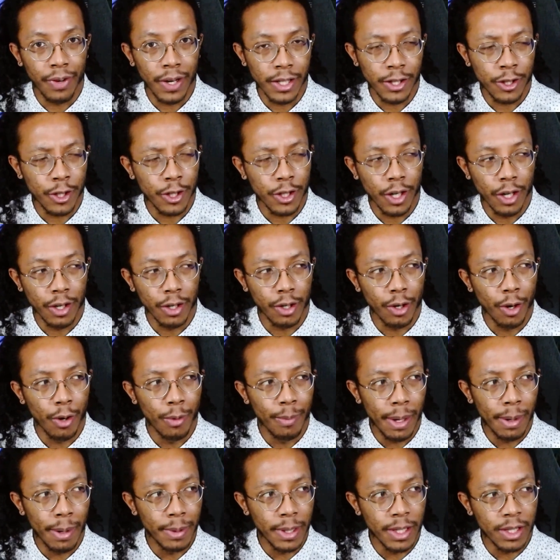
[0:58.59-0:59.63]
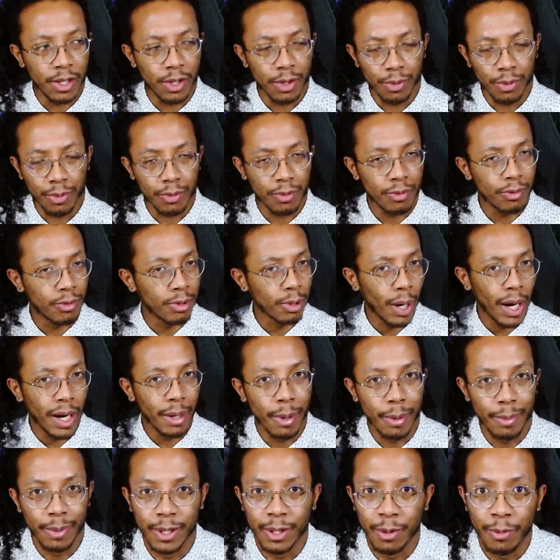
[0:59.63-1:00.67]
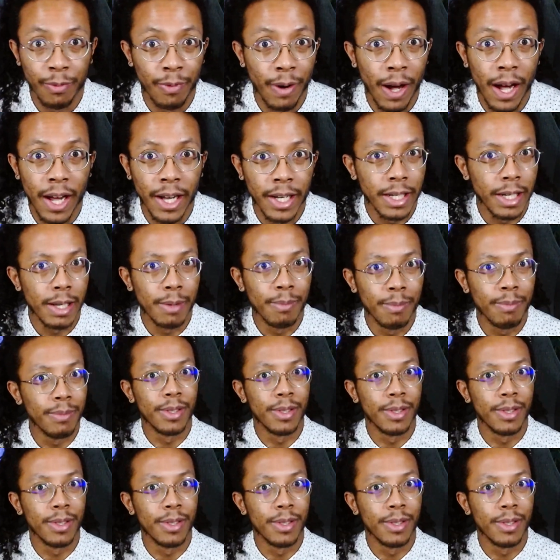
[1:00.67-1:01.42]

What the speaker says: Is she going to go maybe to try maybe to find him